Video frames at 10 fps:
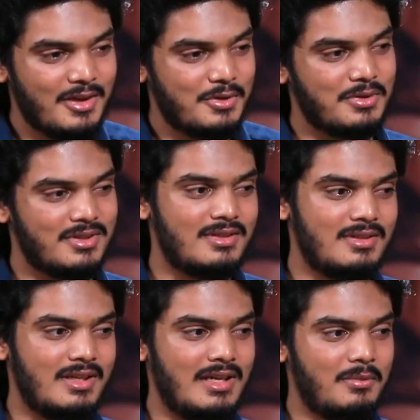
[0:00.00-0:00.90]
So, sir,
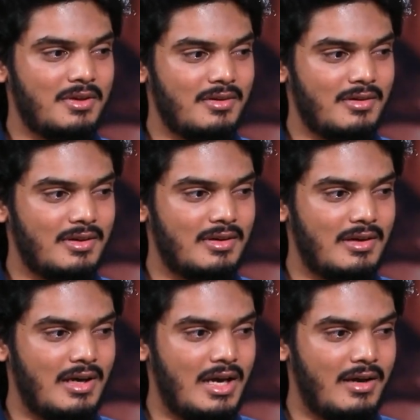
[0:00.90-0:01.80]

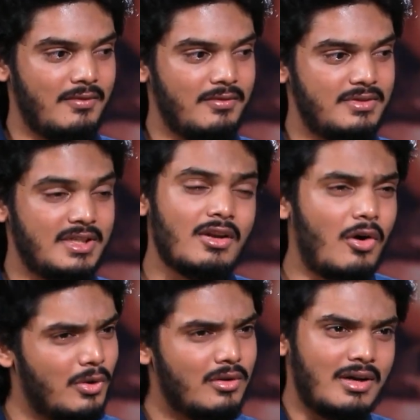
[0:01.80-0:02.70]
I've seen
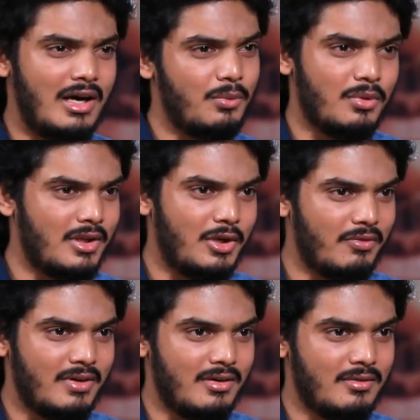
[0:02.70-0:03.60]
all the hard work that you have done